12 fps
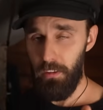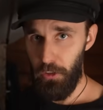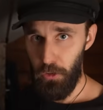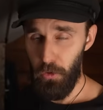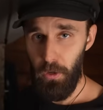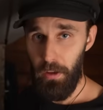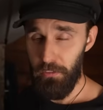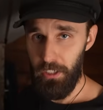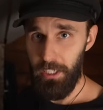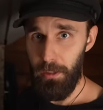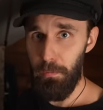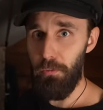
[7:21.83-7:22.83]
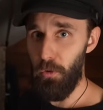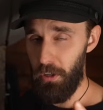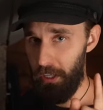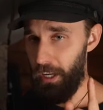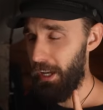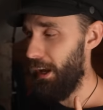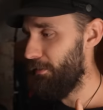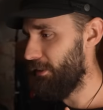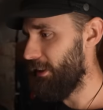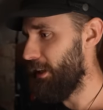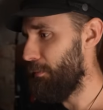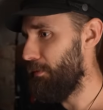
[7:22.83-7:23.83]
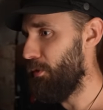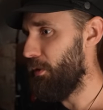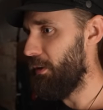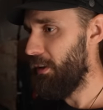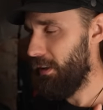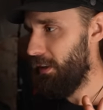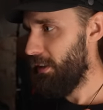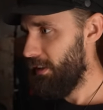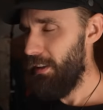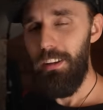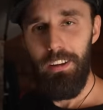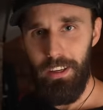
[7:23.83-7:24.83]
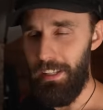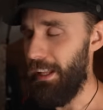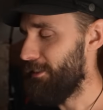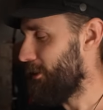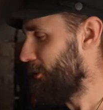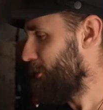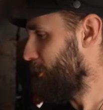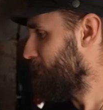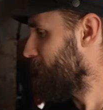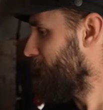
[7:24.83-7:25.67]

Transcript: You have said that before and I have said that before, and that's not true.